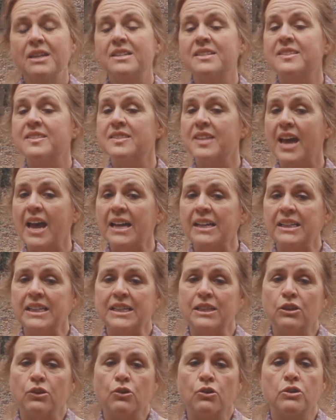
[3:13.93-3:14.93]

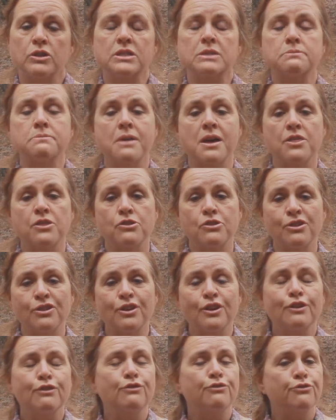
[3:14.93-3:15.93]
Sadly, the girl's
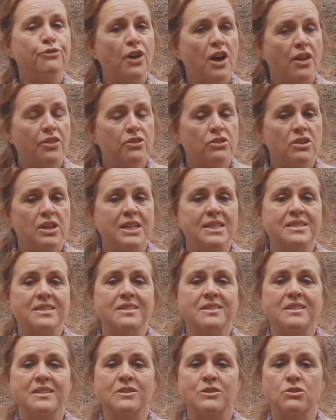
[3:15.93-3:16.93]
mother, father, and
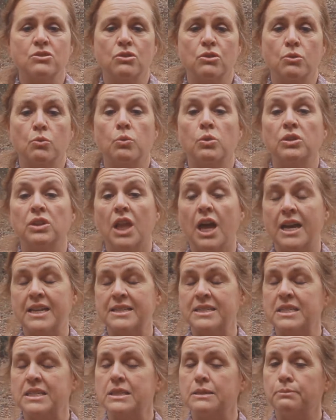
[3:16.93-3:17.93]
sister were
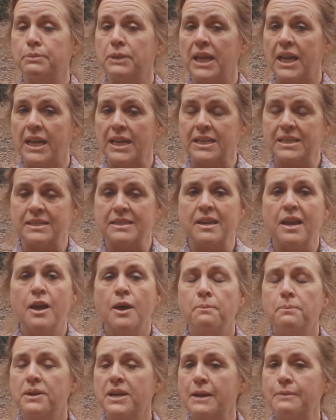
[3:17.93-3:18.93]
lost in the blaze,
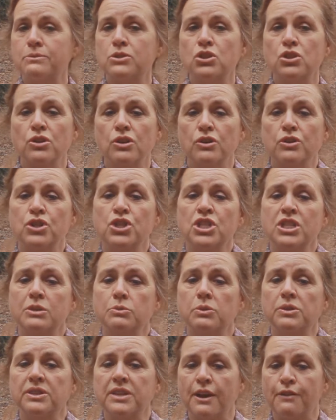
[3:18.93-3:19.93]
but I'm sure
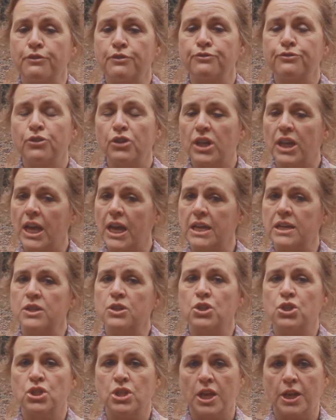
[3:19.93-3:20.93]
she will never forget
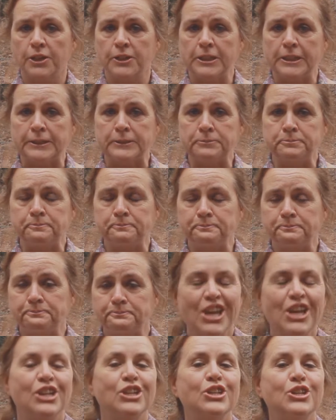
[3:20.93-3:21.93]
Sheldon.
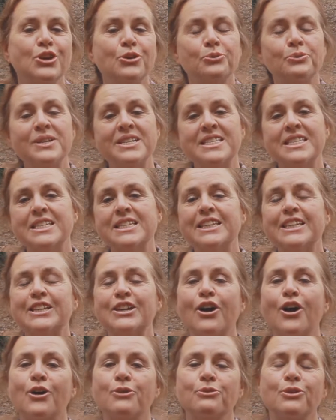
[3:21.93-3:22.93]
You know,
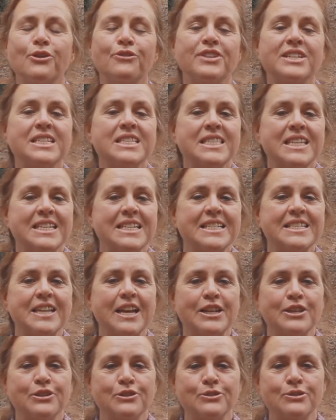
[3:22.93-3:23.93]
recently our roving
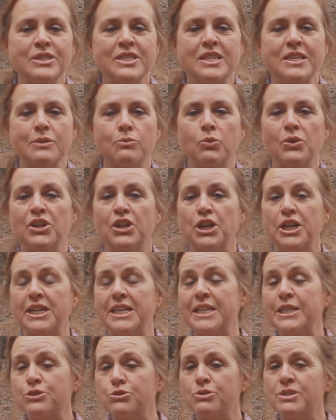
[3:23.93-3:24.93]
Sunnyside news team went on
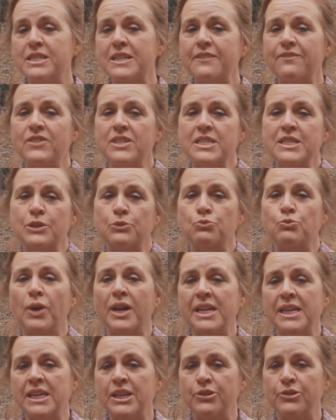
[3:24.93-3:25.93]
an interesting visit
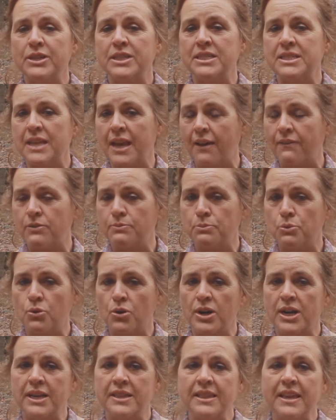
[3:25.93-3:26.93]
right here in
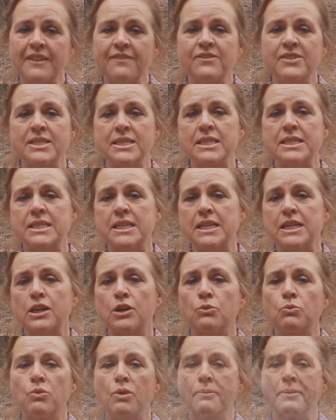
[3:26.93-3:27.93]
Davenport, and they visited
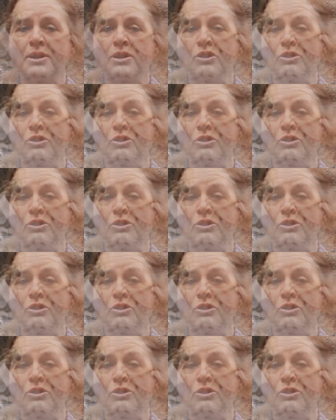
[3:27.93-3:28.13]
a woman